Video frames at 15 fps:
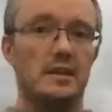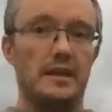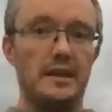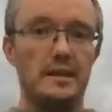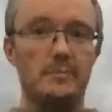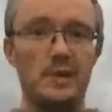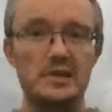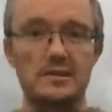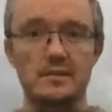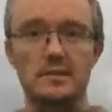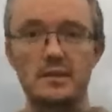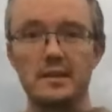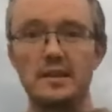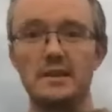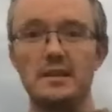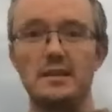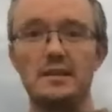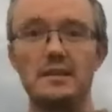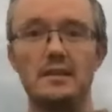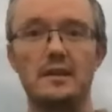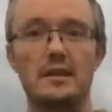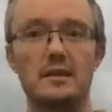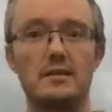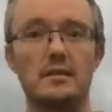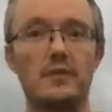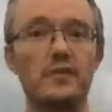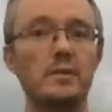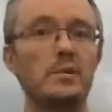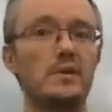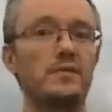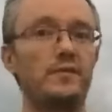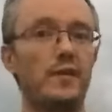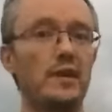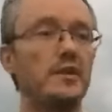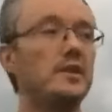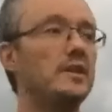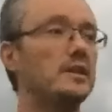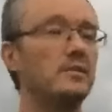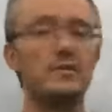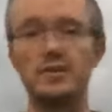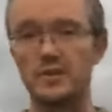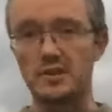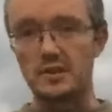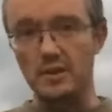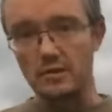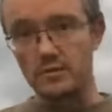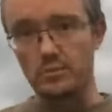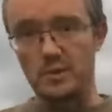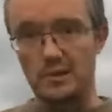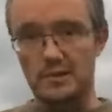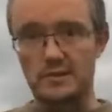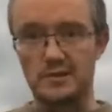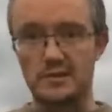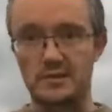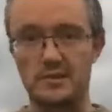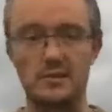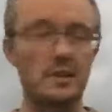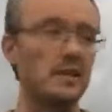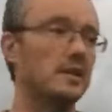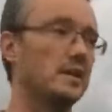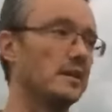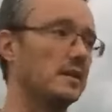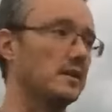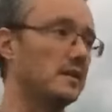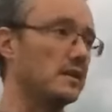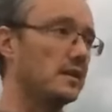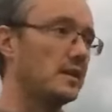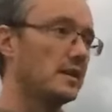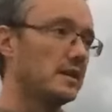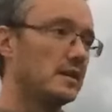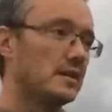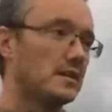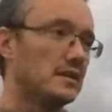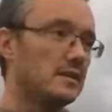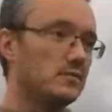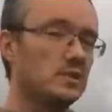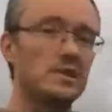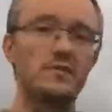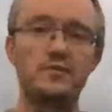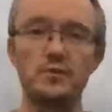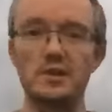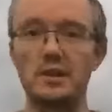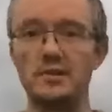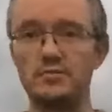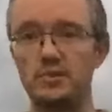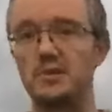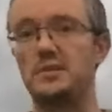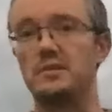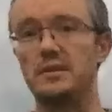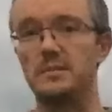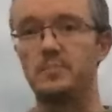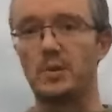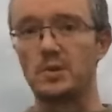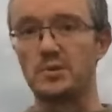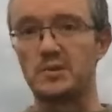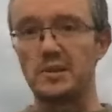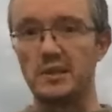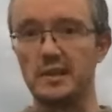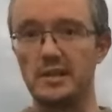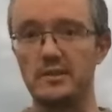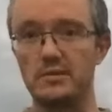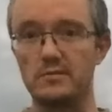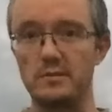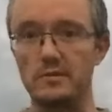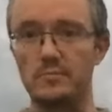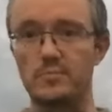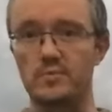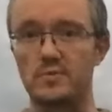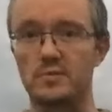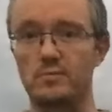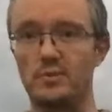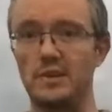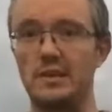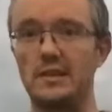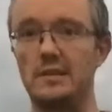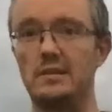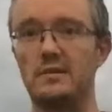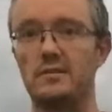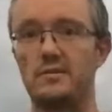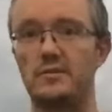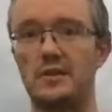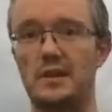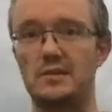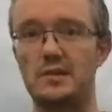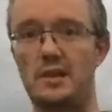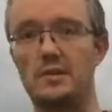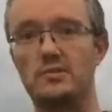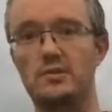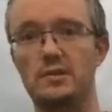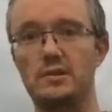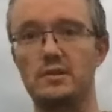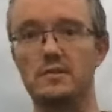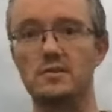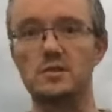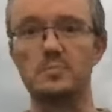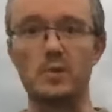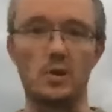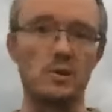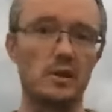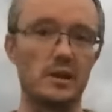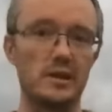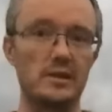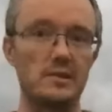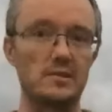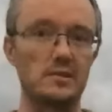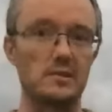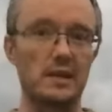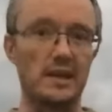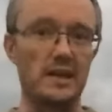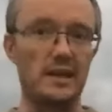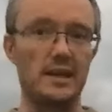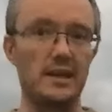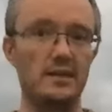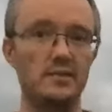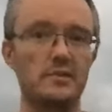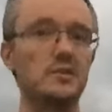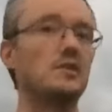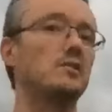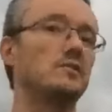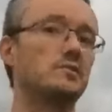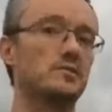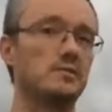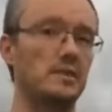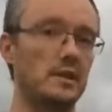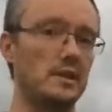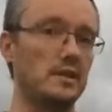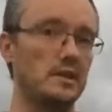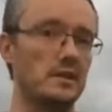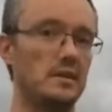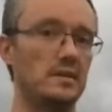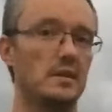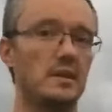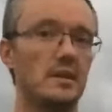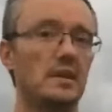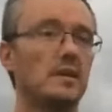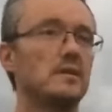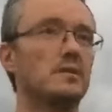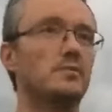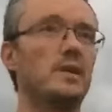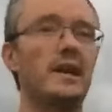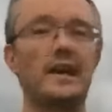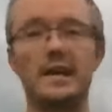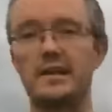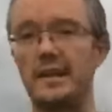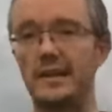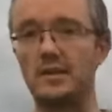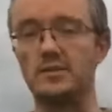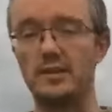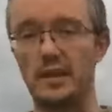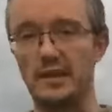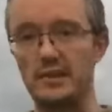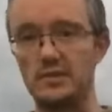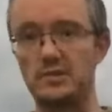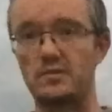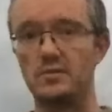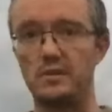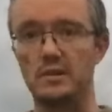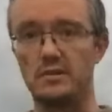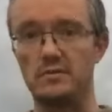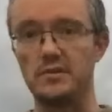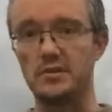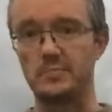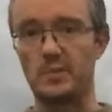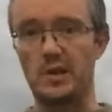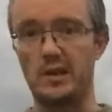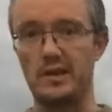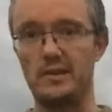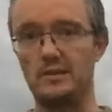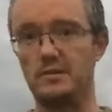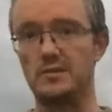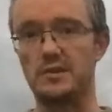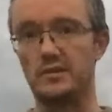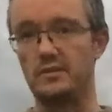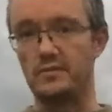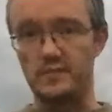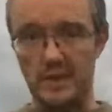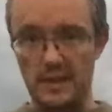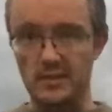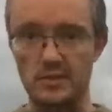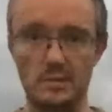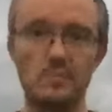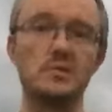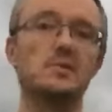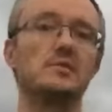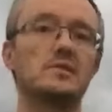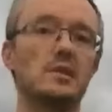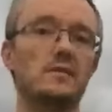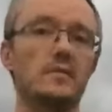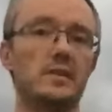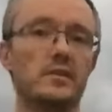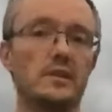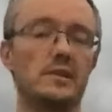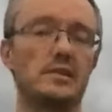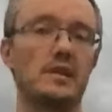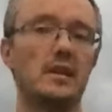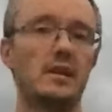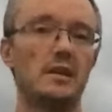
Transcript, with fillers: uh, basically, having a bit of fun here in the Skunkworks. Uh, I've seen a few guys recently posting in the group with attaching spotlights and search uh, little handheld lights to their Inspires and their Phantoms and stuff like this.